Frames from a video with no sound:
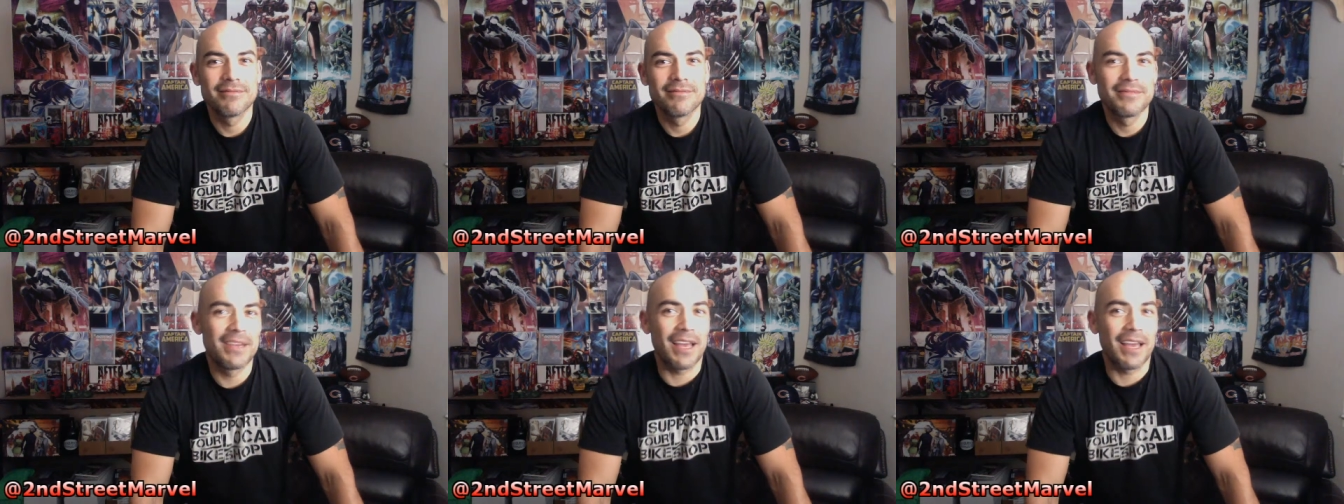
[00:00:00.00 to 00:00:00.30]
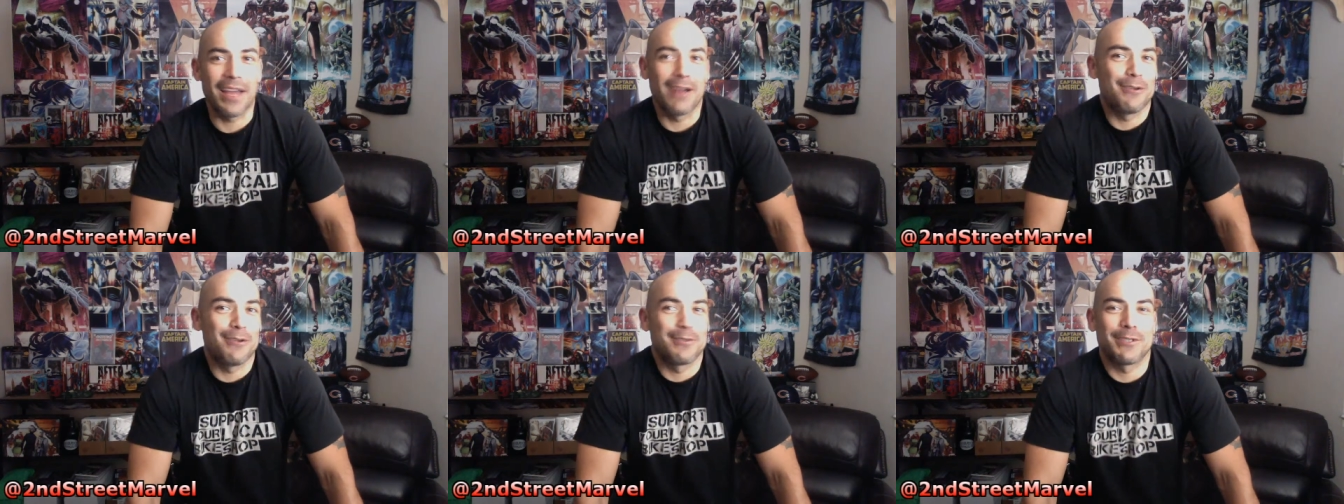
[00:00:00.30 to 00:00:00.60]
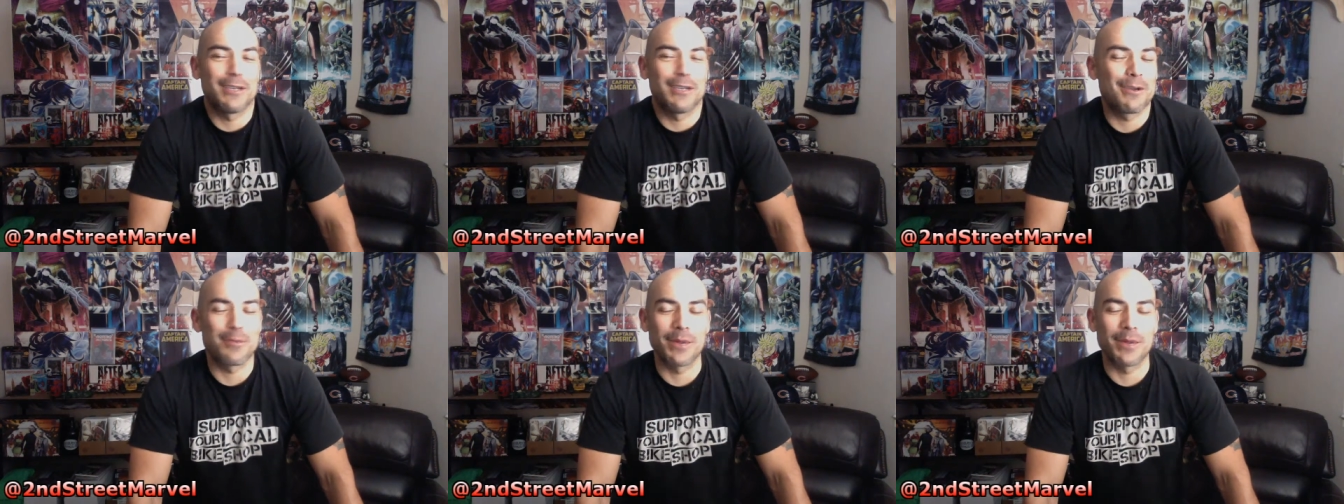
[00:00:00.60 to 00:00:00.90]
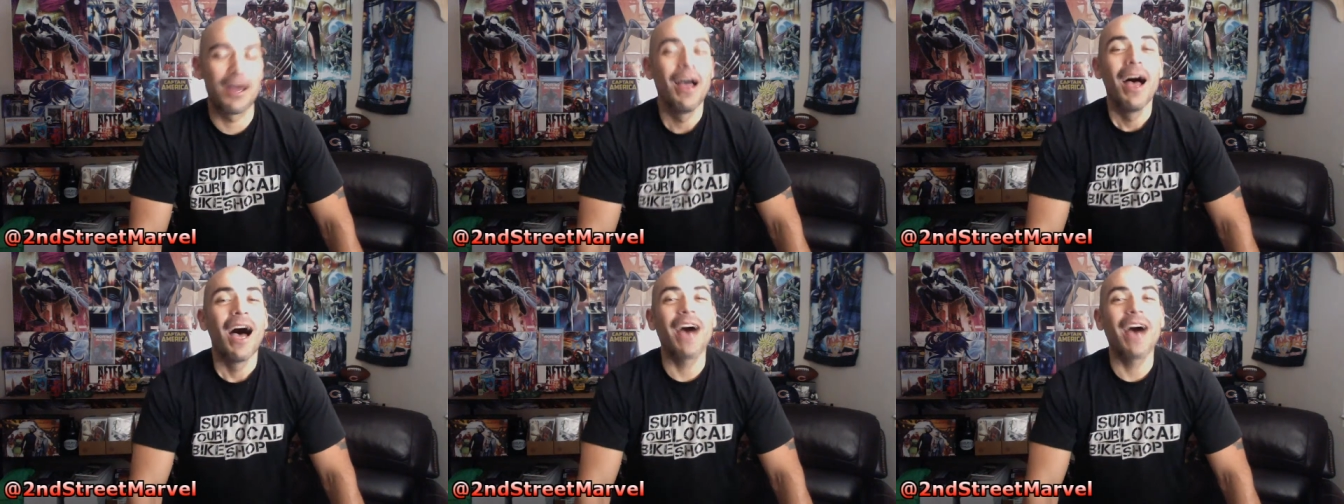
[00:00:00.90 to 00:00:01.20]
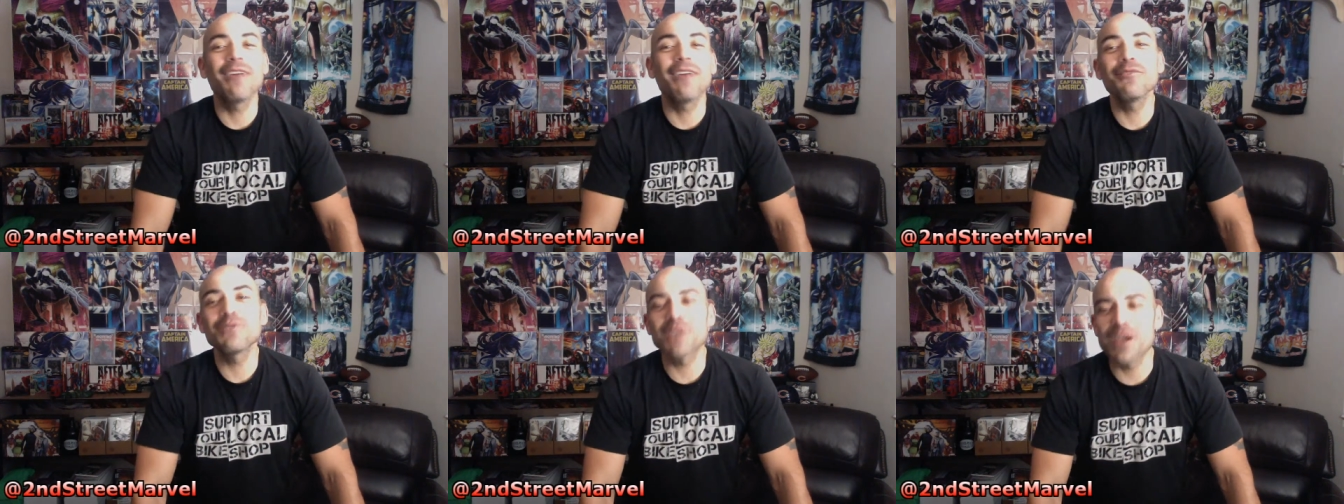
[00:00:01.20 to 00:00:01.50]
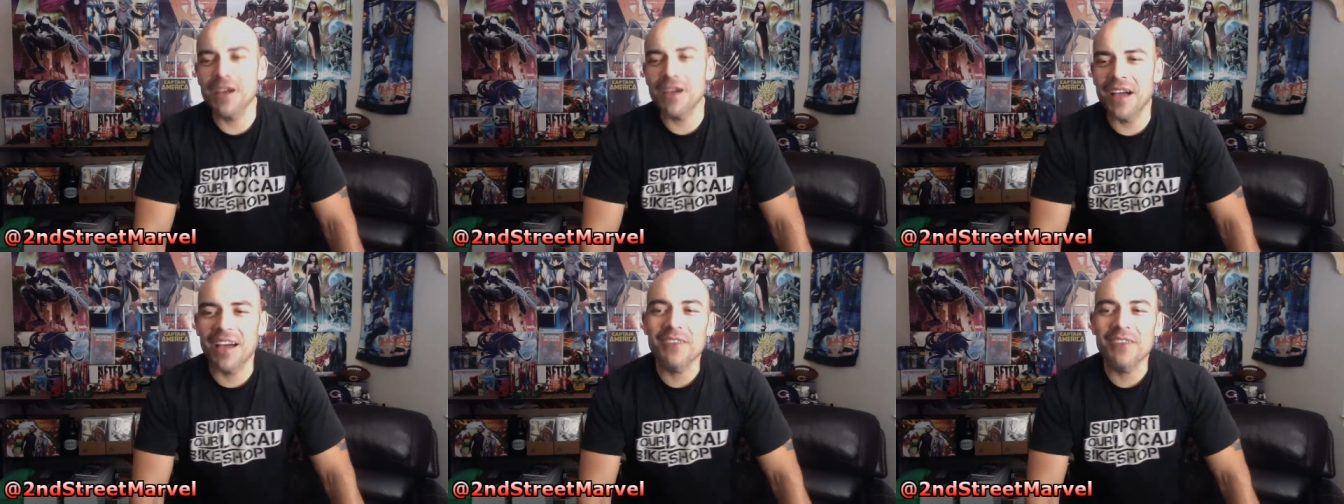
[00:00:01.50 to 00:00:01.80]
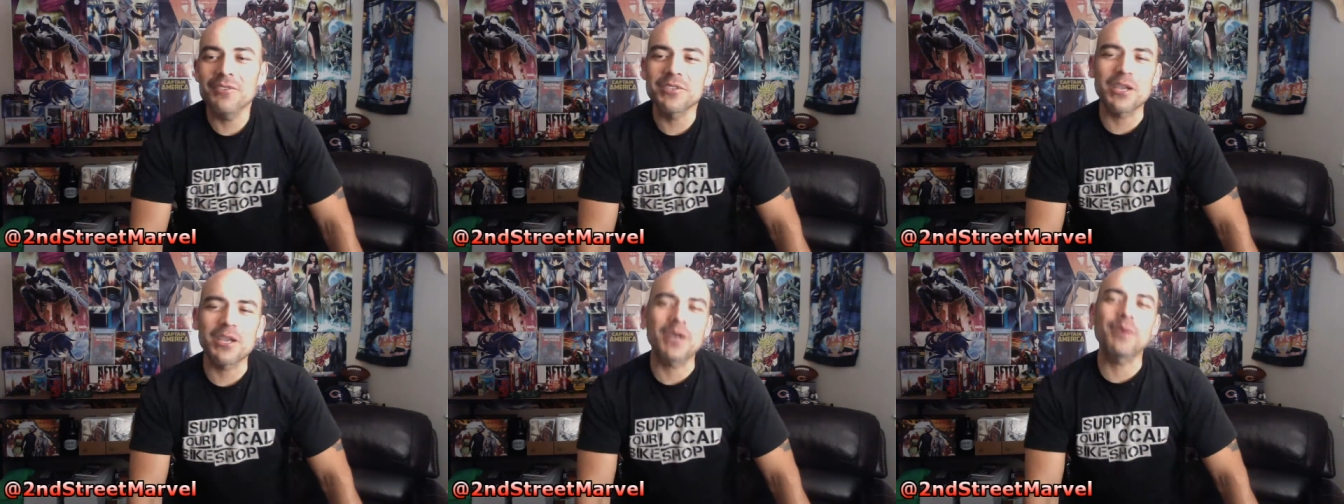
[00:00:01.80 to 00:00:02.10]
I don't talk about
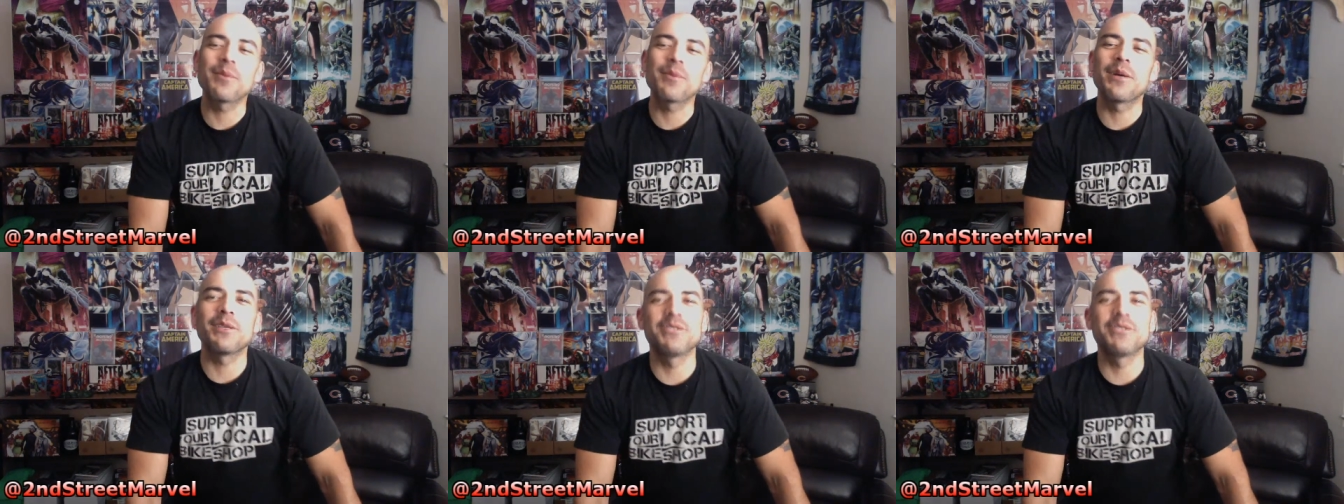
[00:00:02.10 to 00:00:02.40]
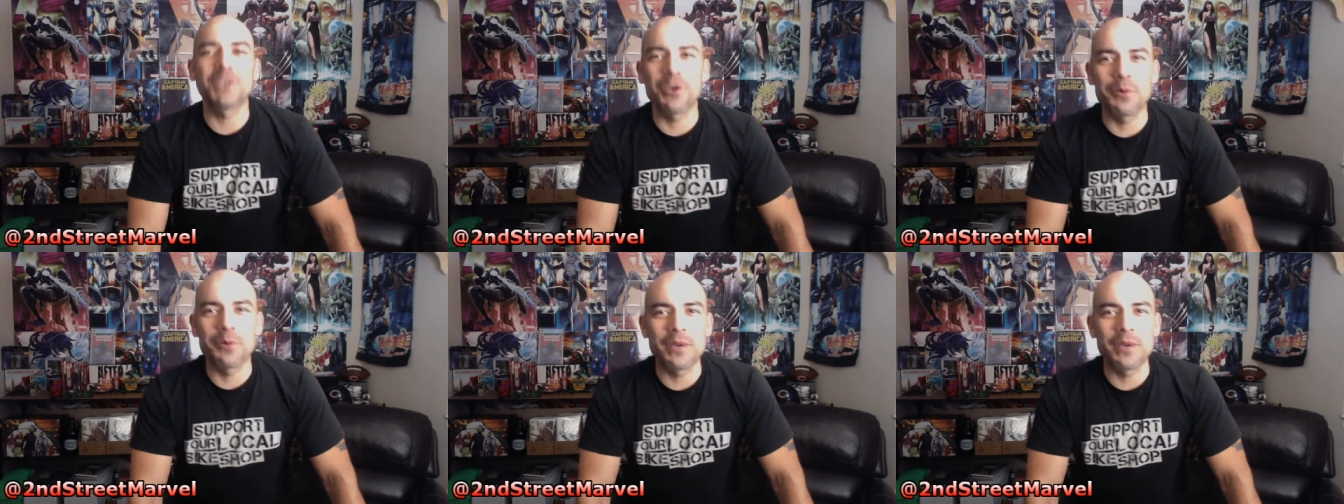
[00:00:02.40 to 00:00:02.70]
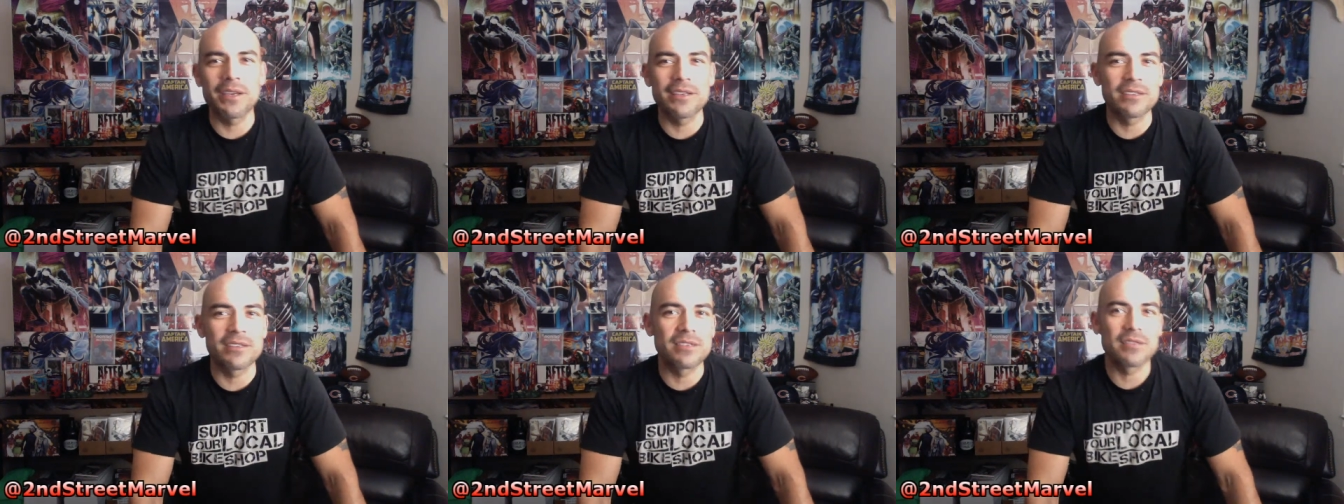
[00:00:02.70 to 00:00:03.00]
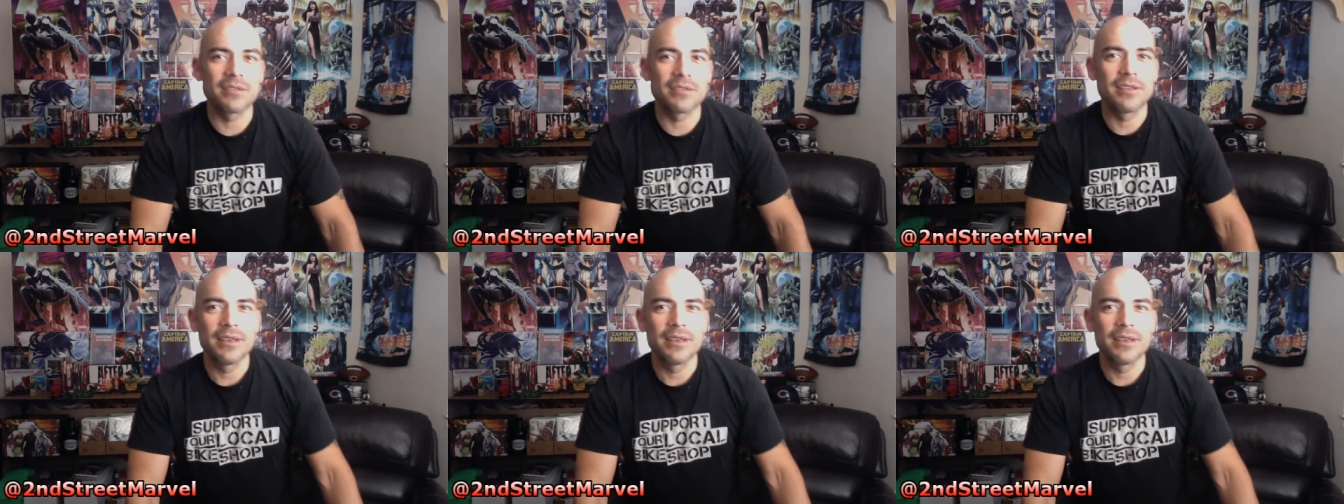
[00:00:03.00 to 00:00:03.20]
Jeremy because